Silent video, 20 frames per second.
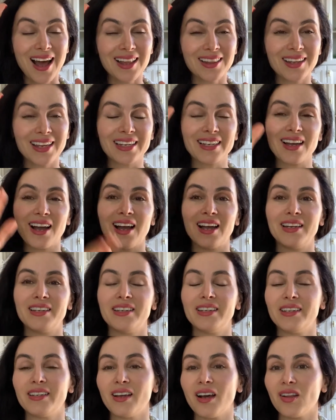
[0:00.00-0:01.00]
like I
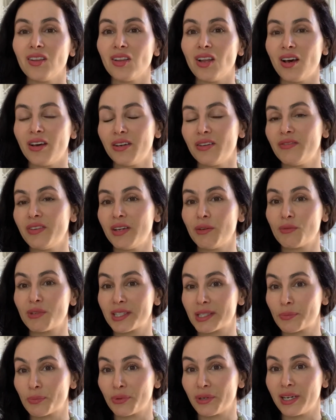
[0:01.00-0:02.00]
did, a lot of it was
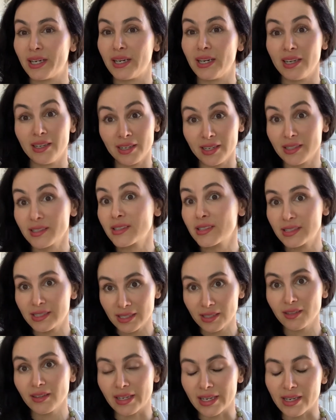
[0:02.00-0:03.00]
sprayed, and it
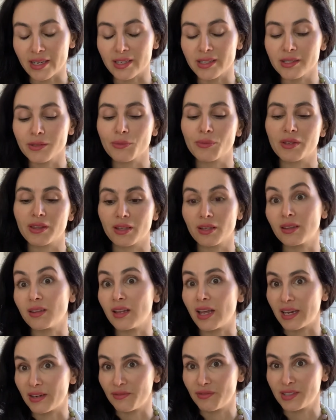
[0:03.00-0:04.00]
still is, with
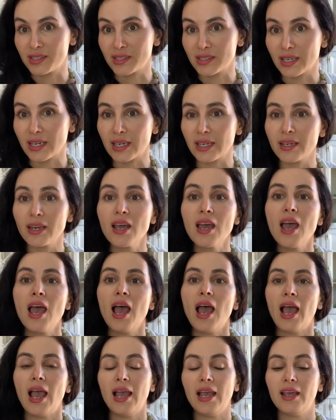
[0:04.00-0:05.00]
glyphosate.
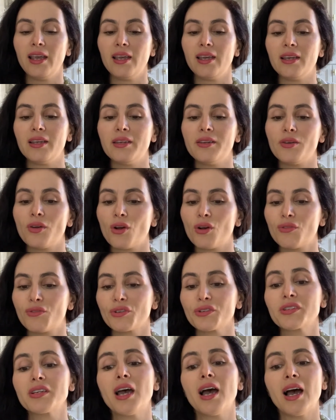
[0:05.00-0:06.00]
And
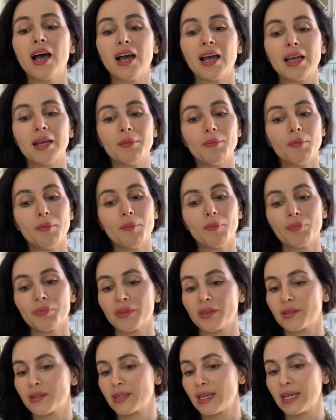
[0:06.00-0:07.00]
over time,
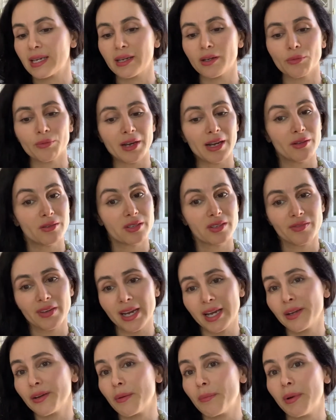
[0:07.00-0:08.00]
taking rounds of
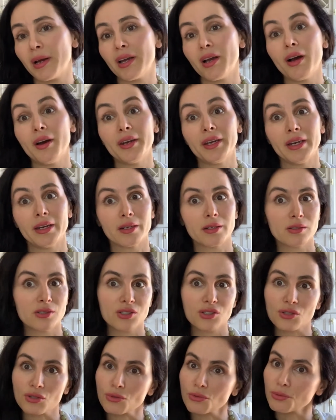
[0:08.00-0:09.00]

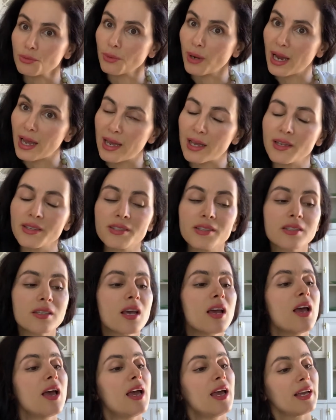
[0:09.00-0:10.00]
antibiotics, stress,
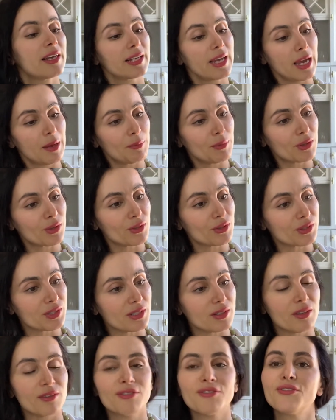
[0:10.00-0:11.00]
chemicals
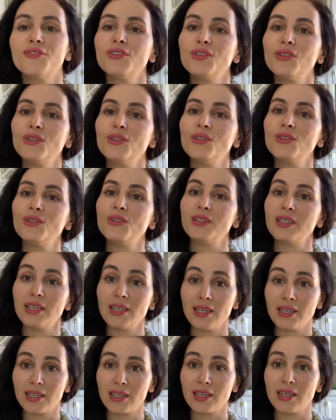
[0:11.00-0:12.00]
in the food,
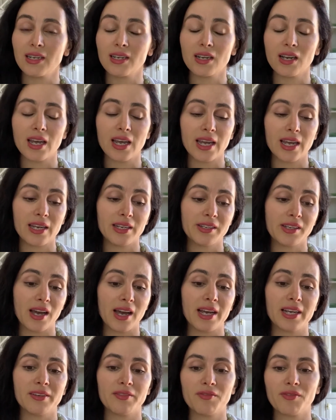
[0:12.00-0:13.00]
eating a
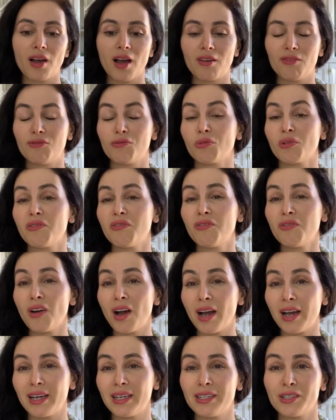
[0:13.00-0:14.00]
diet of
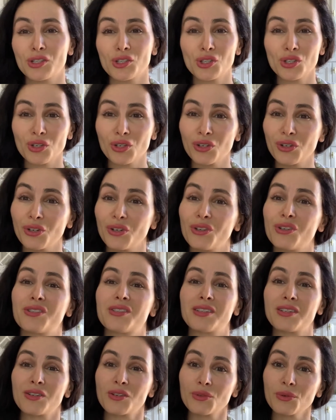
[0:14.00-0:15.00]
refined
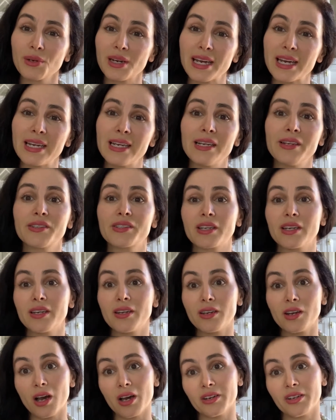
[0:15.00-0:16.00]
sugars and grains
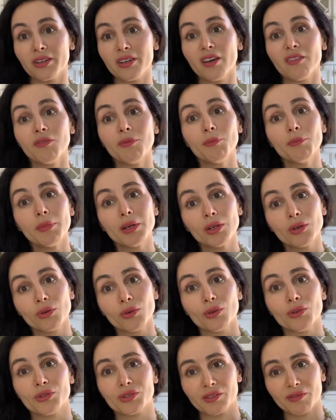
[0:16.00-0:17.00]
and not enough
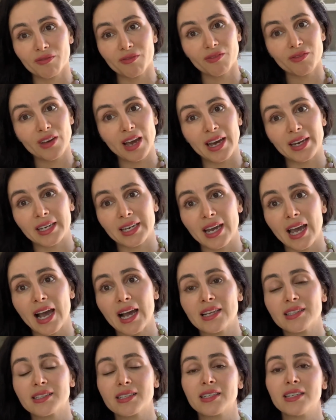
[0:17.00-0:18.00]
minerals and fatty
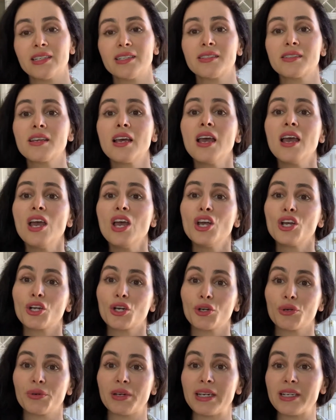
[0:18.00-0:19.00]
acids
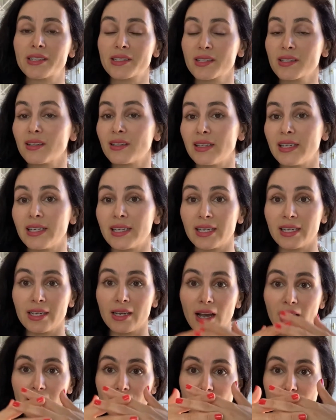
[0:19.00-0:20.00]
creates leaky
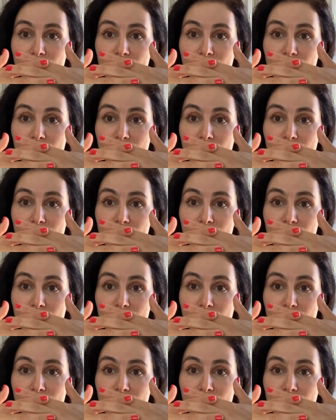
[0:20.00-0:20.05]
gut.